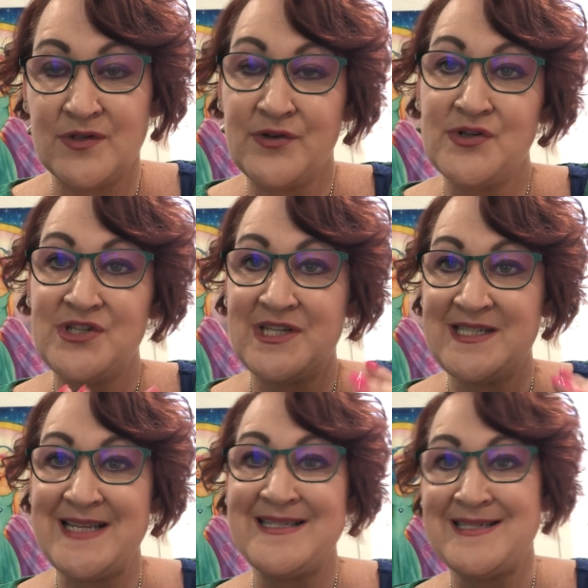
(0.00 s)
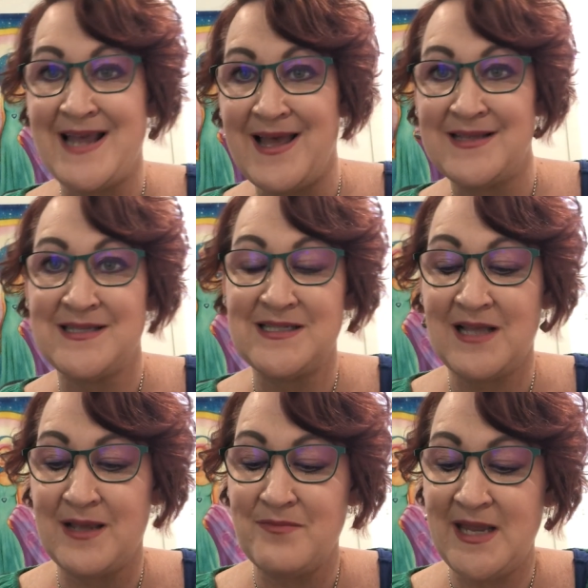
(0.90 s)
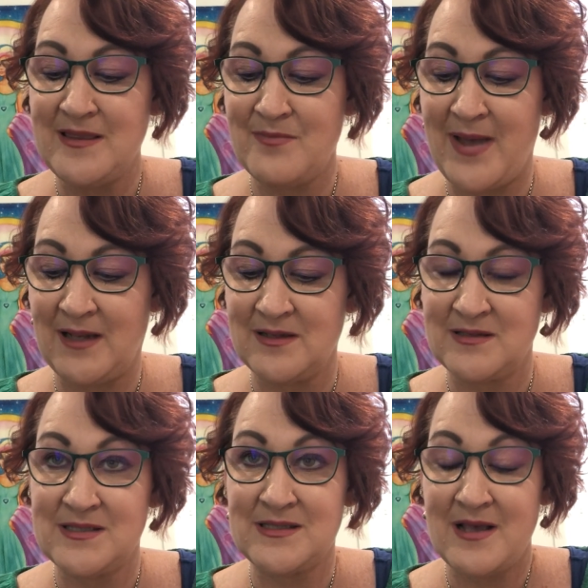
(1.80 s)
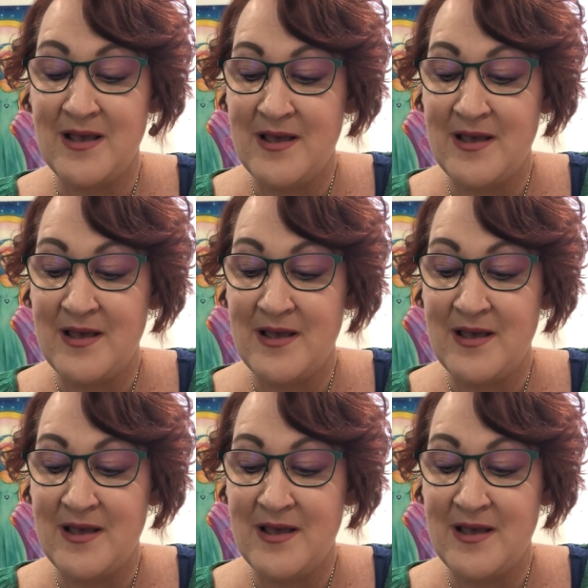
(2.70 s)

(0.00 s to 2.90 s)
So it's a dance. It's like meet the balance.